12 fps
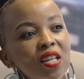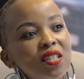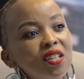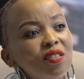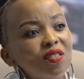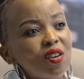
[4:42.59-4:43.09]

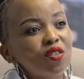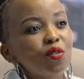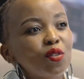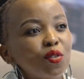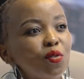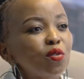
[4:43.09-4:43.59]
the
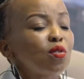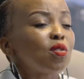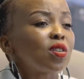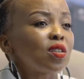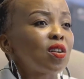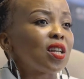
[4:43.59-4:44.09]
restructuring zone, you're
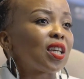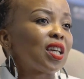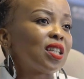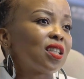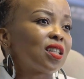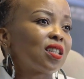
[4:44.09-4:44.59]
not going to
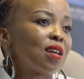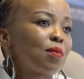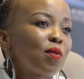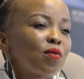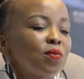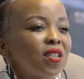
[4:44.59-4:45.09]
get the type of